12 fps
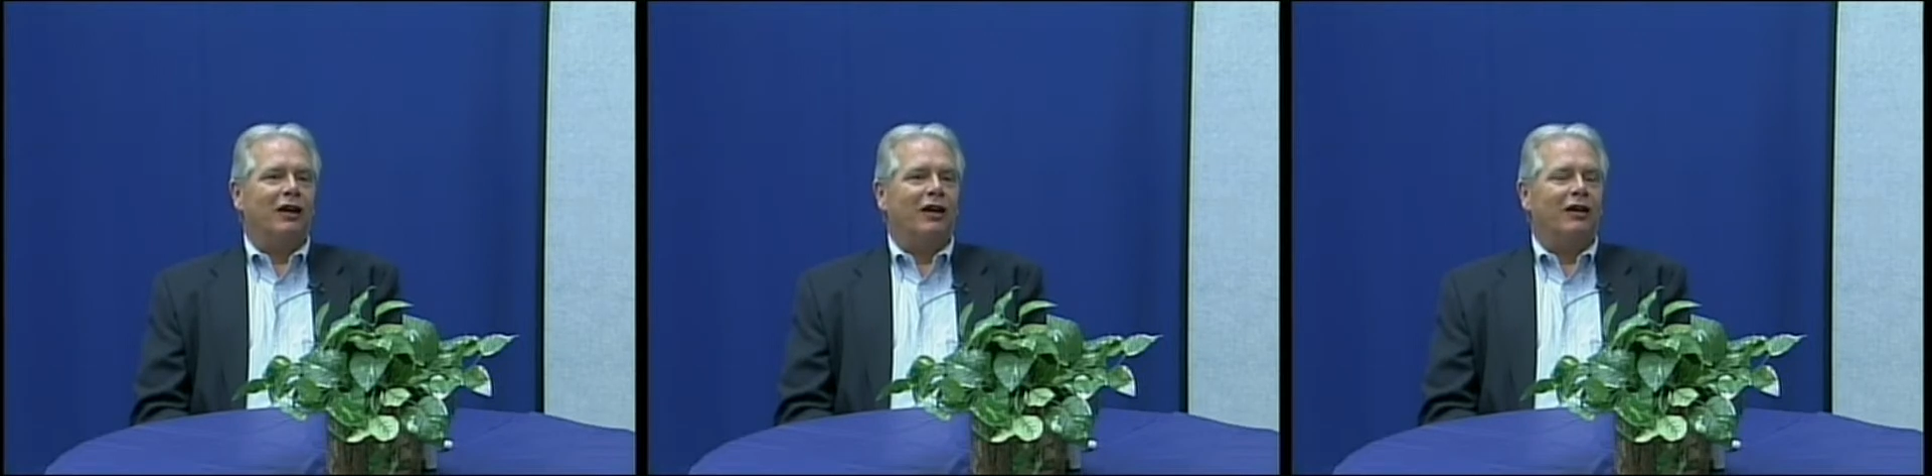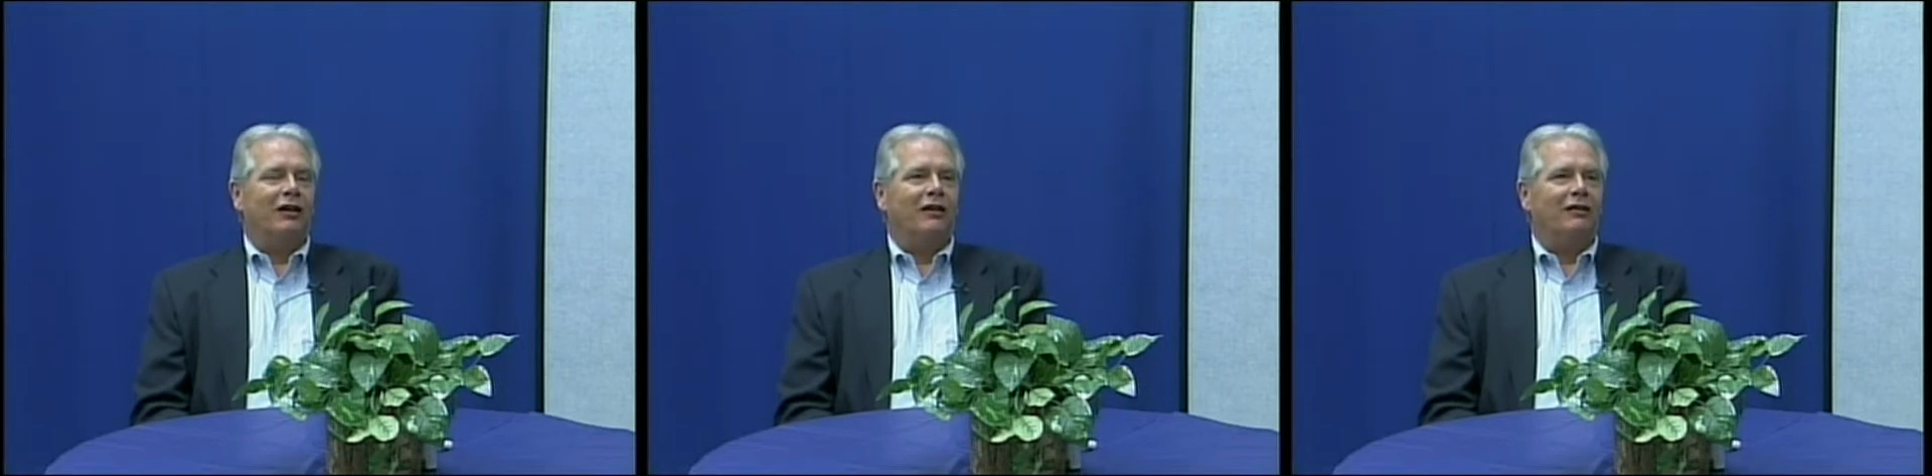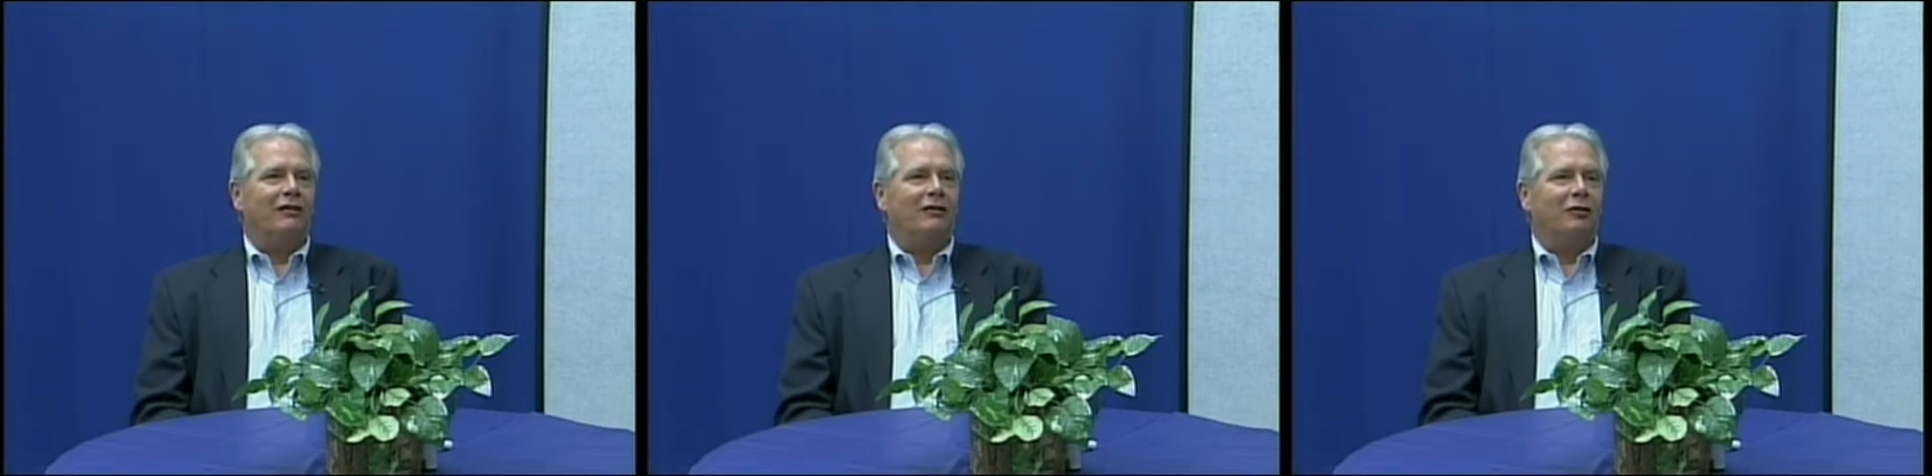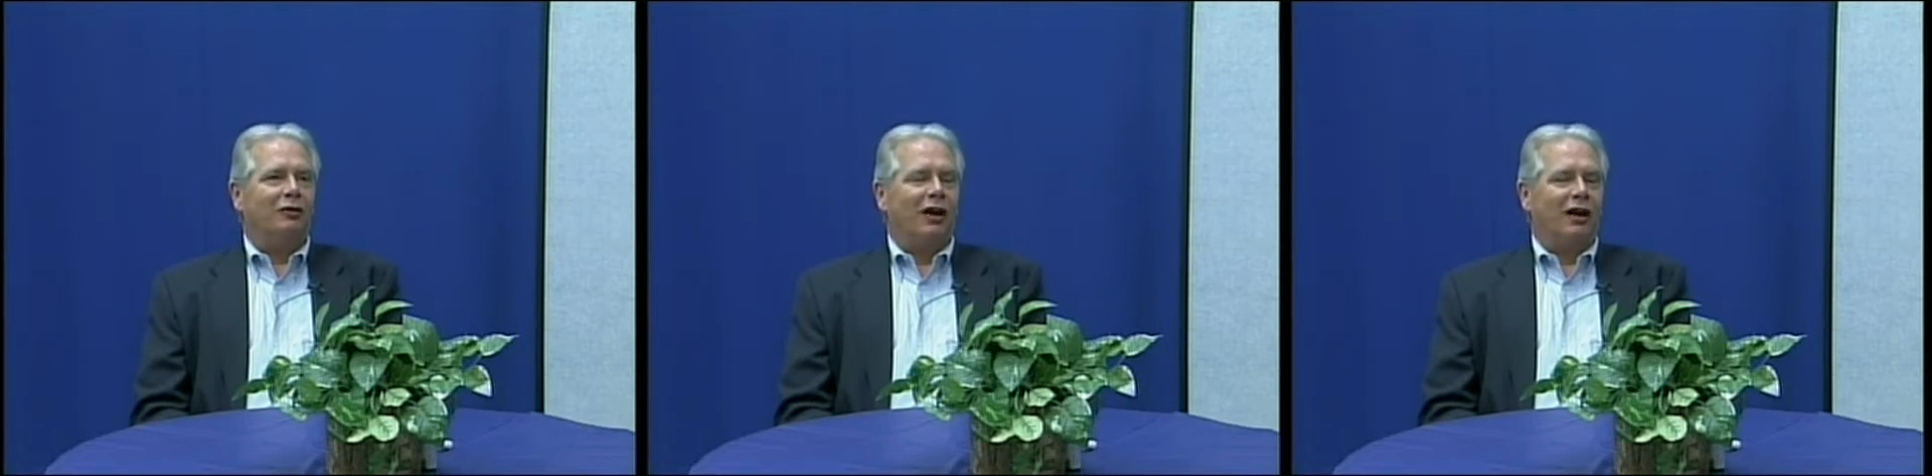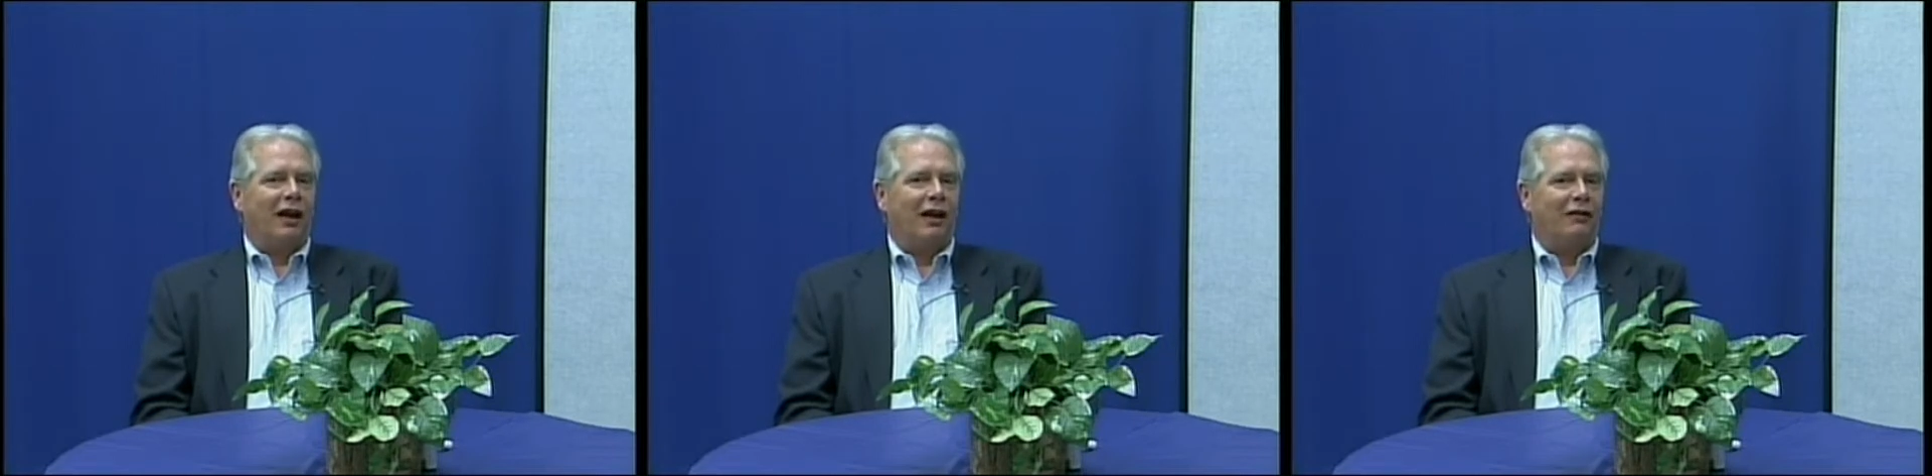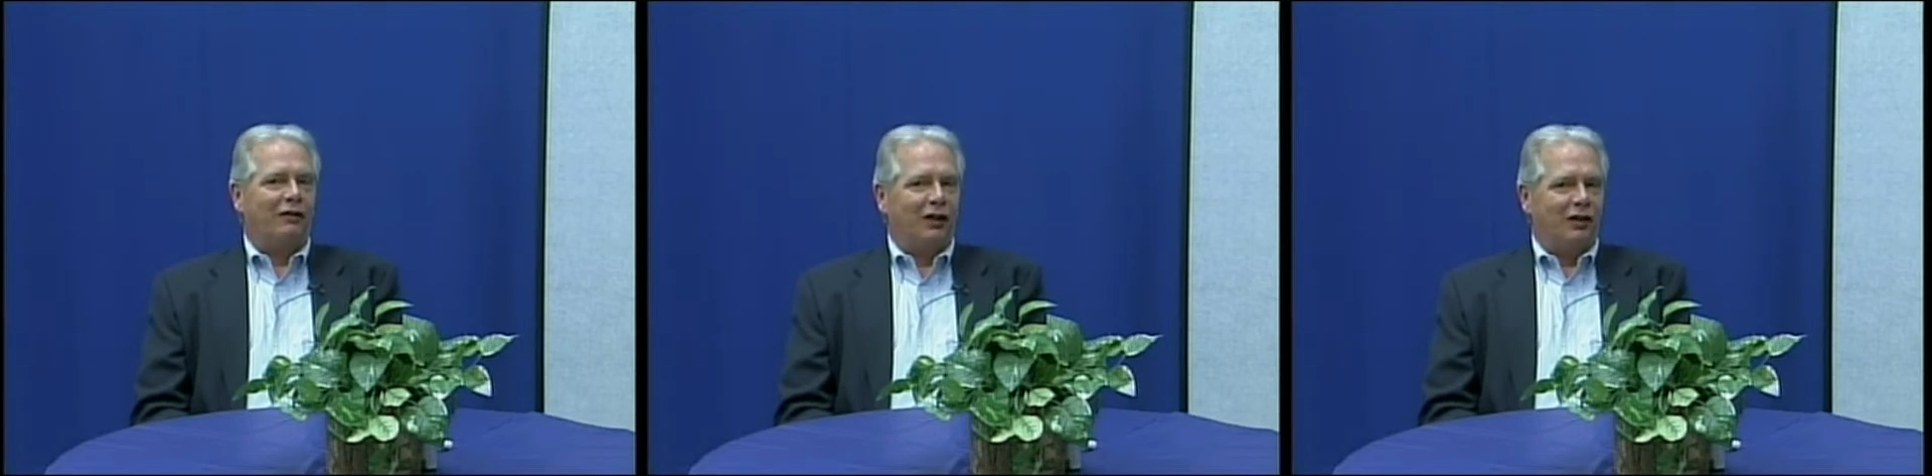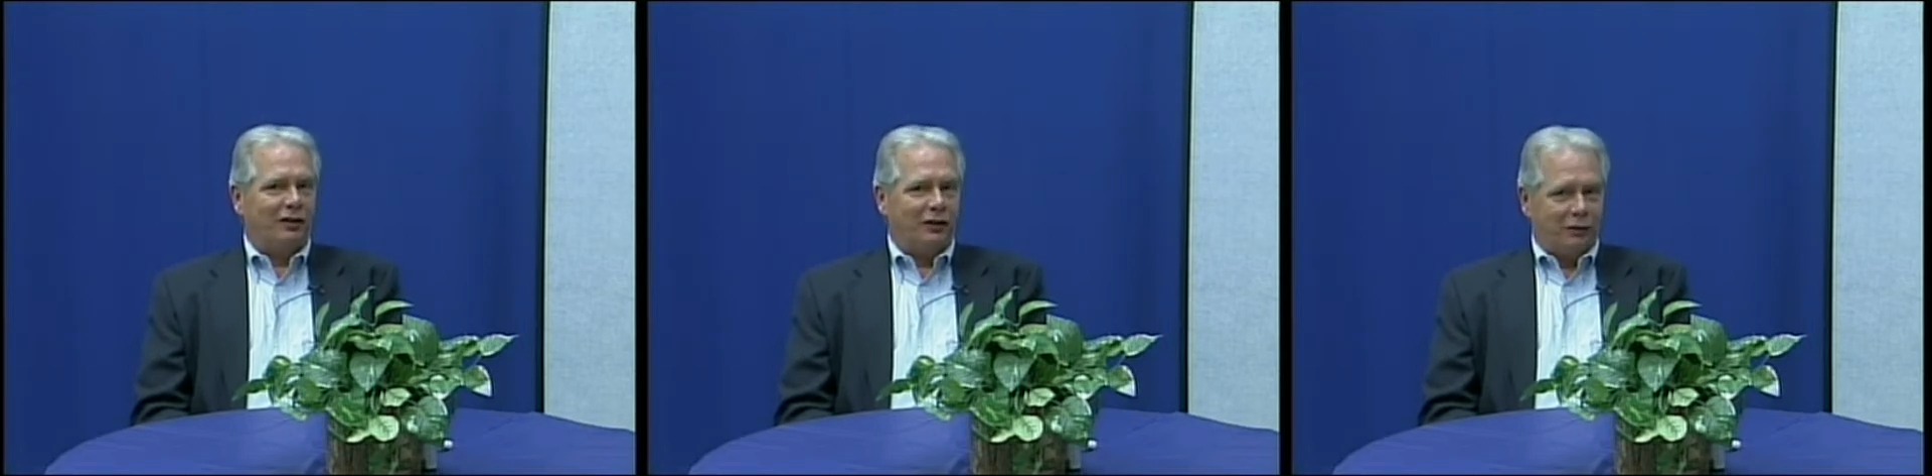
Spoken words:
have done